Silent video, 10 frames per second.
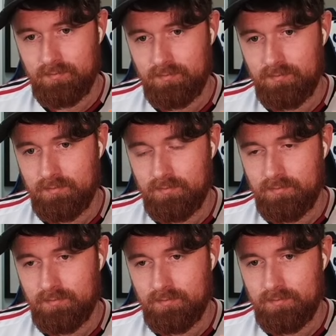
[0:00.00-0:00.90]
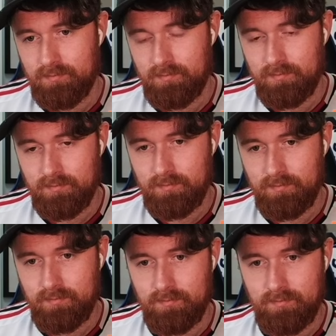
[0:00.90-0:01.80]

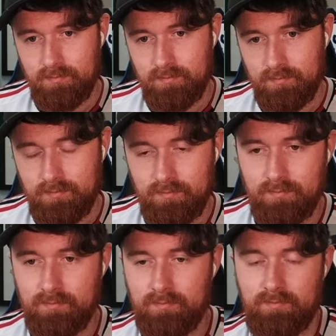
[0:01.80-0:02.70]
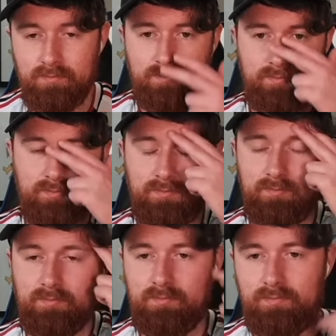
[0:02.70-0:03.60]

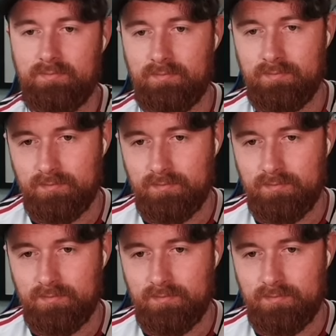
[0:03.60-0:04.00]
[no speech]